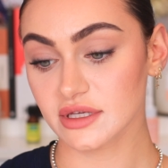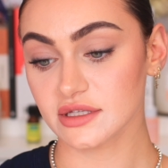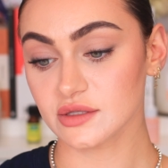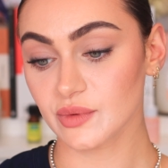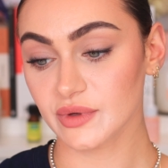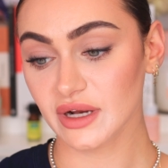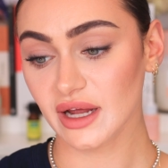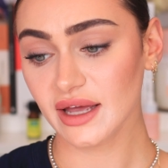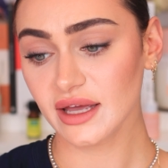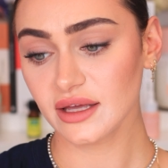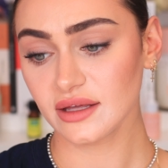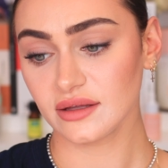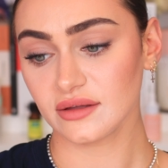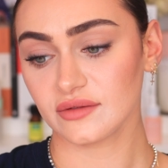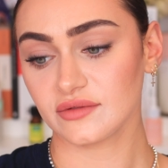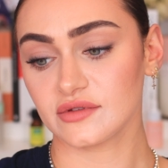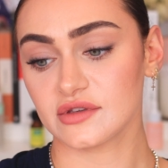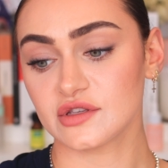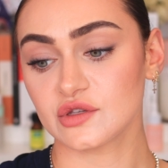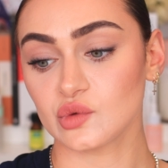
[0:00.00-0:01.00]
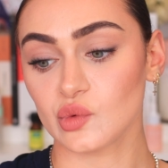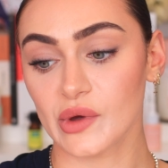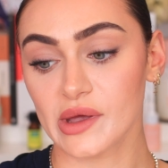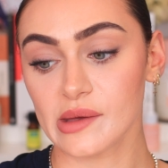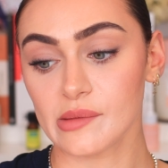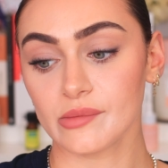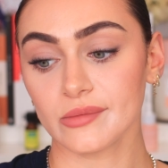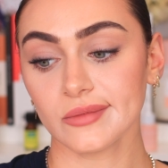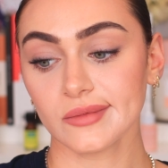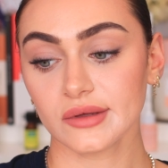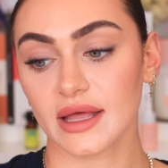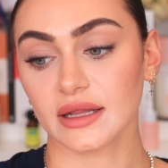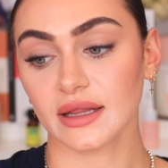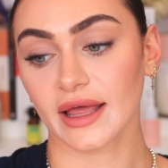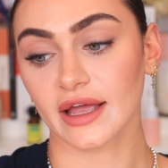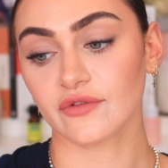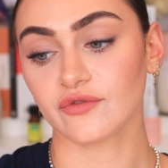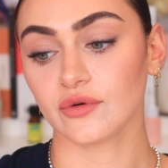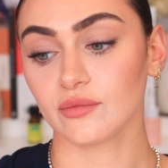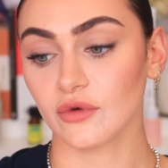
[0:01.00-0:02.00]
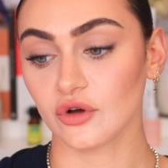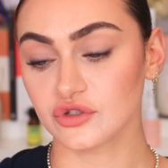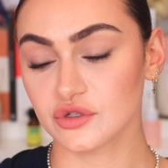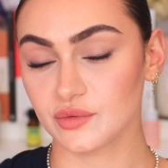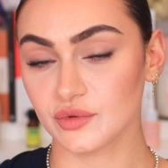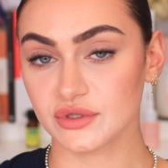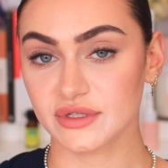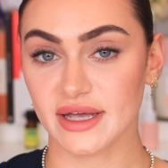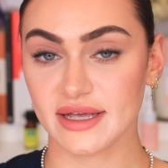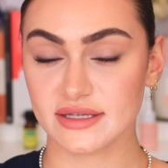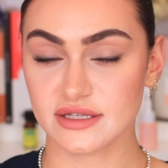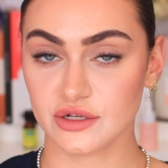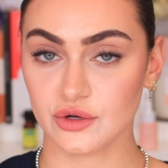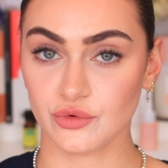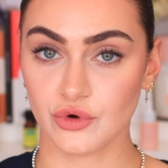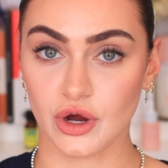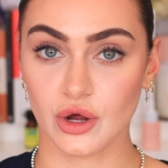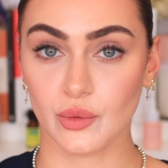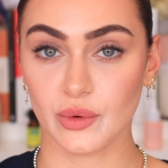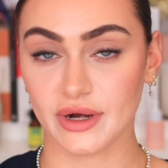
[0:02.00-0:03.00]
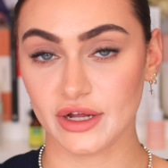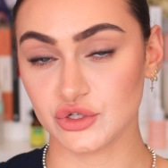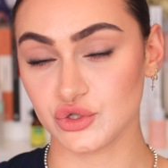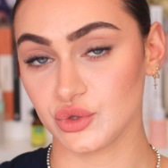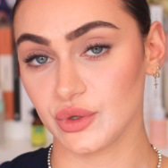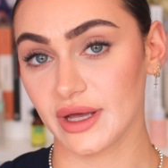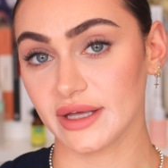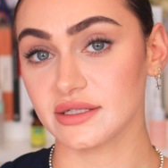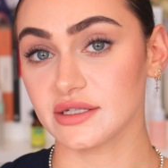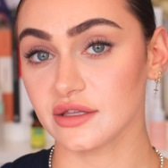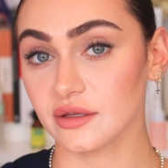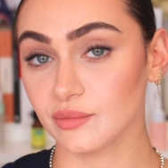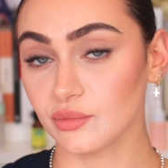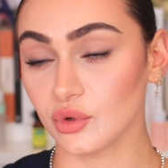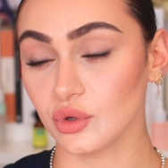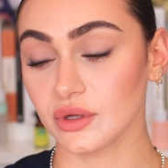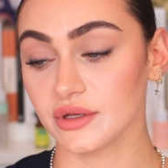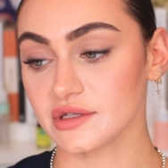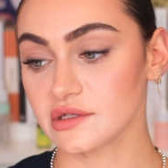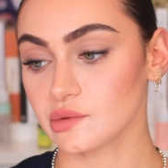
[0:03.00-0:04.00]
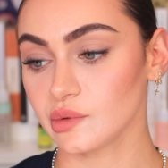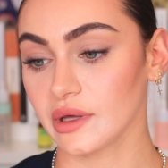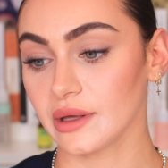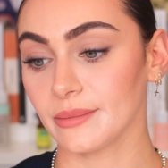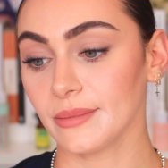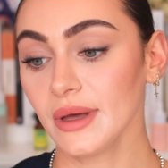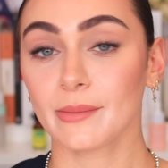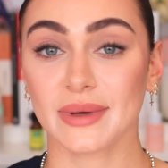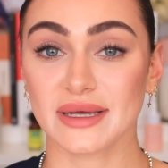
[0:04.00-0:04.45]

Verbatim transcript: Because when I swim and like for multiple days in a row, when I do head to the pool and swim,